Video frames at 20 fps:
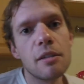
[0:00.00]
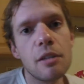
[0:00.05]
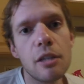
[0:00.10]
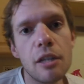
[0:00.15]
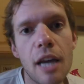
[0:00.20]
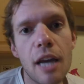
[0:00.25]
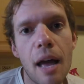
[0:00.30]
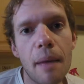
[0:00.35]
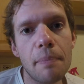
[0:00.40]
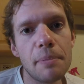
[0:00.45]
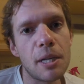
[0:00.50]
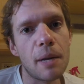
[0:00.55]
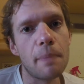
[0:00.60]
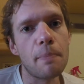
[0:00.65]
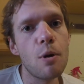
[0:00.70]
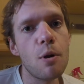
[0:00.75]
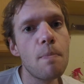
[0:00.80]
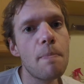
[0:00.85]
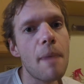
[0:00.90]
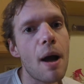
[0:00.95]
it helps you
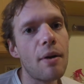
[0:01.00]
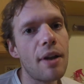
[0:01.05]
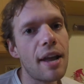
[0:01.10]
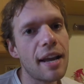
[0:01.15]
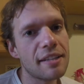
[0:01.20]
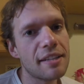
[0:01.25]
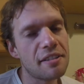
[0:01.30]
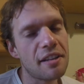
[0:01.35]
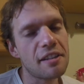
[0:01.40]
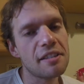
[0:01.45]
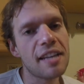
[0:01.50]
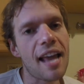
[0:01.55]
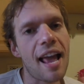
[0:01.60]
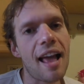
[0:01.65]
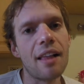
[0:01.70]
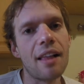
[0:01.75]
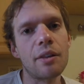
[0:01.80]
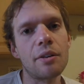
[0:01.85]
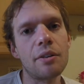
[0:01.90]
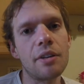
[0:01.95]
poop out excess
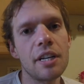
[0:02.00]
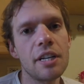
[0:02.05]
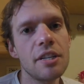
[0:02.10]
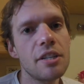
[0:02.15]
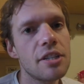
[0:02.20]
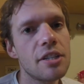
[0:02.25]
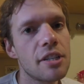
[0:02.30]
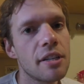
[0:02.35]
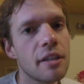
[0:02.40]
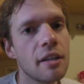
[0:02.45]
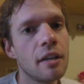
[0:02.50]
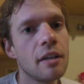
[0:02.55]
calories.